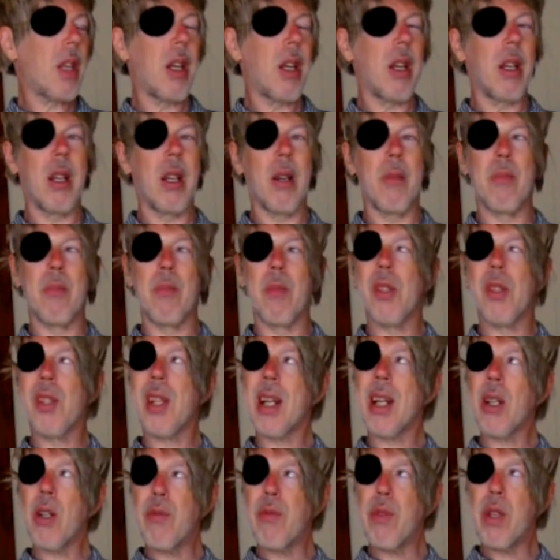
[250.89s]
The
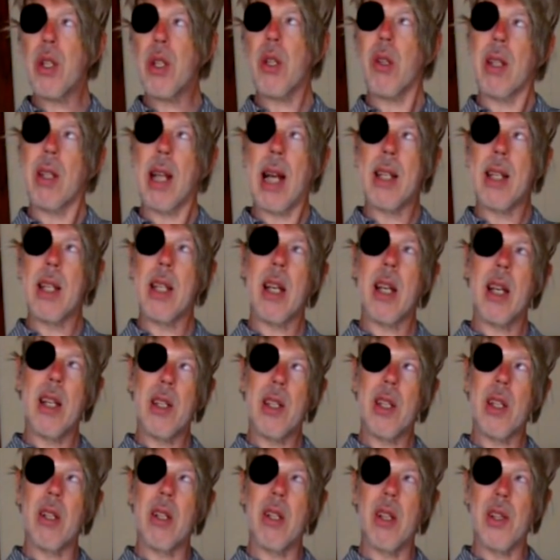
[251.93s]
sacrificial dandy
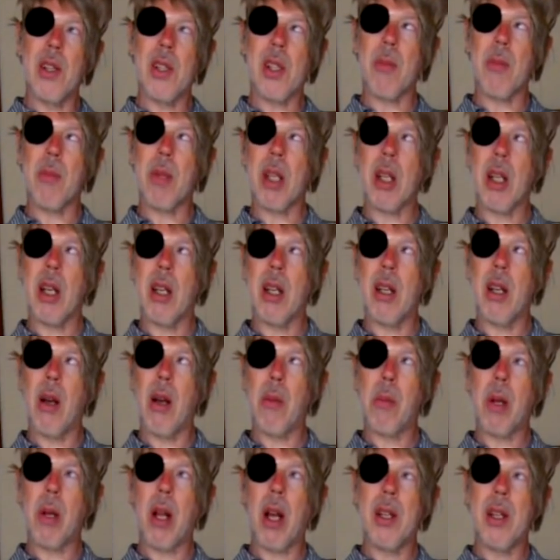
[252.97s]
idea is something I
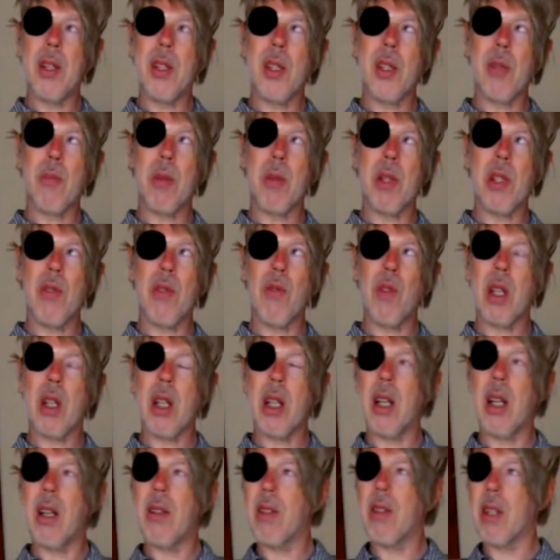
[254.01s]
applied
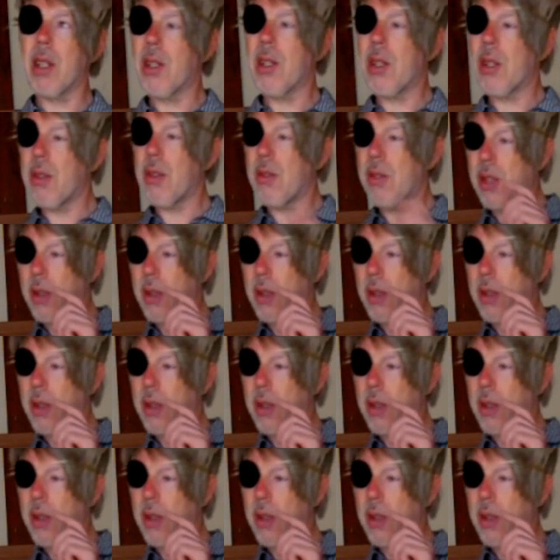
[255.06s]
specifically, I think, to